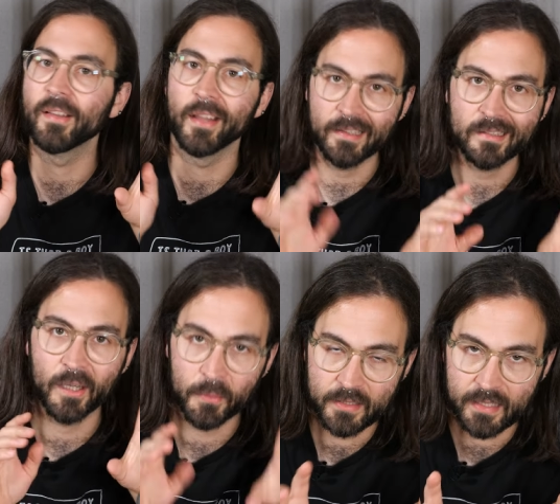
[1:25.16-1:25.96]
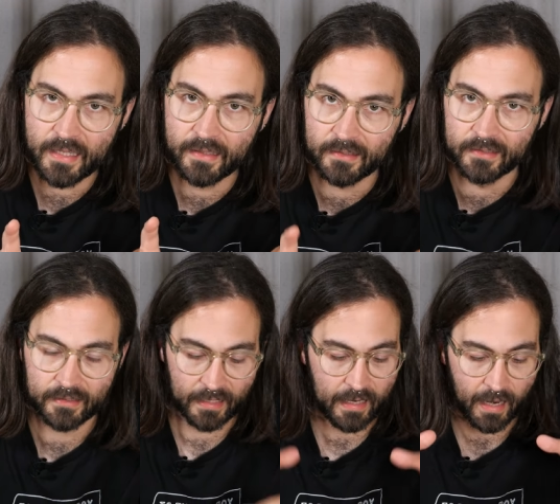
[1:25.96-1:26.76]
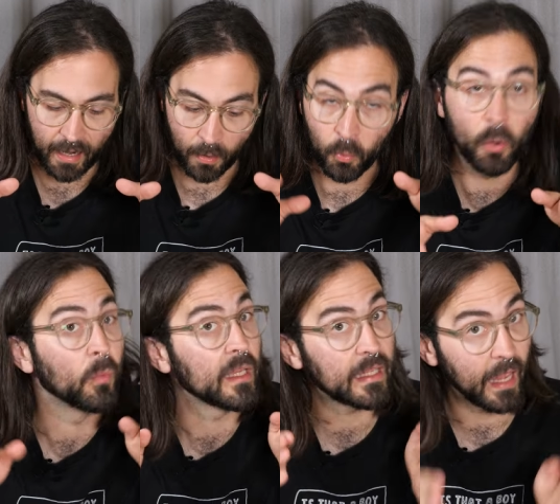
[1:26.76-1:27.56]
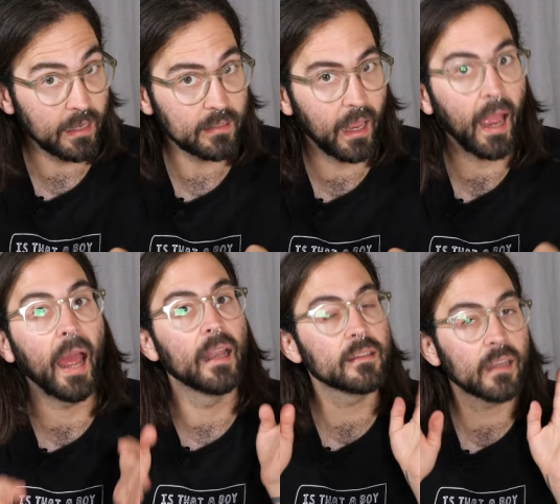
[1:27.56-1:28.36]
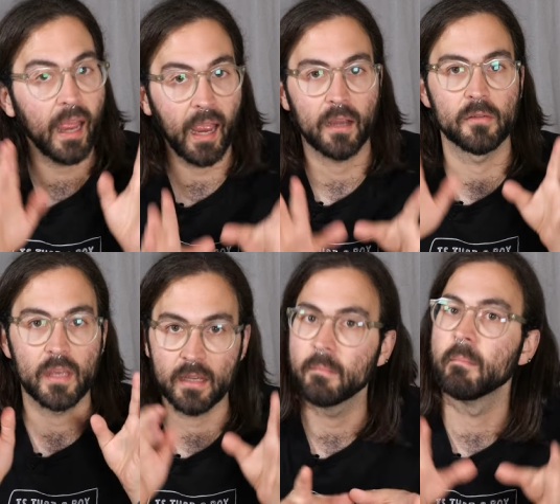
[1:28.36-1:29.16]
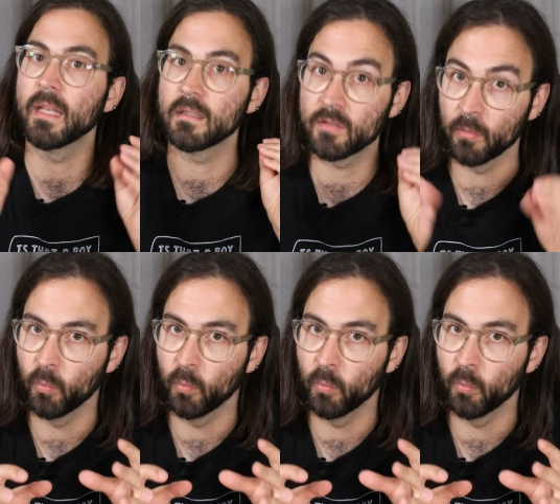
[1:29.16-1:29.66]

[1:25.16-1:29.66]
let's go and take a look at what we get and how they are meant to